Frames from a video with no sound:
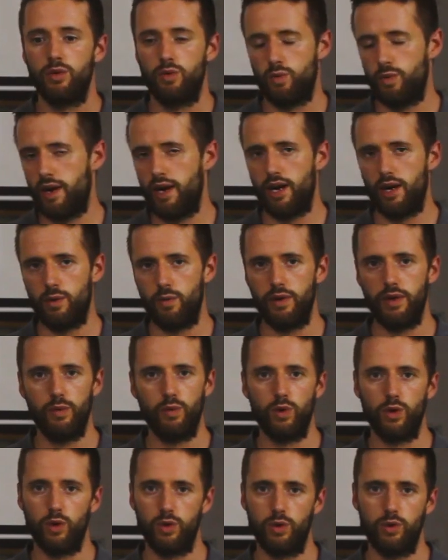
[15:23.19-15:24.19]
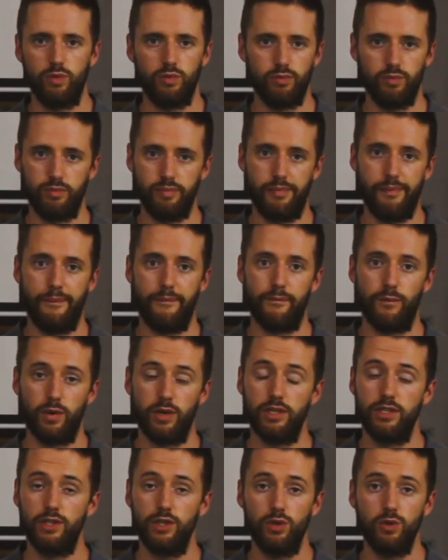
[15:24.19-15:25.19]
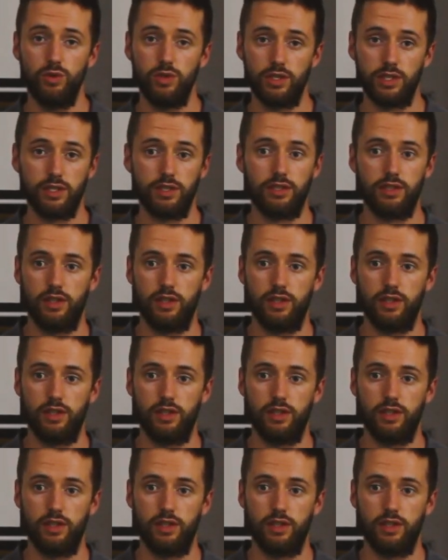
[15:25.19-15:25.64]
where we will reduce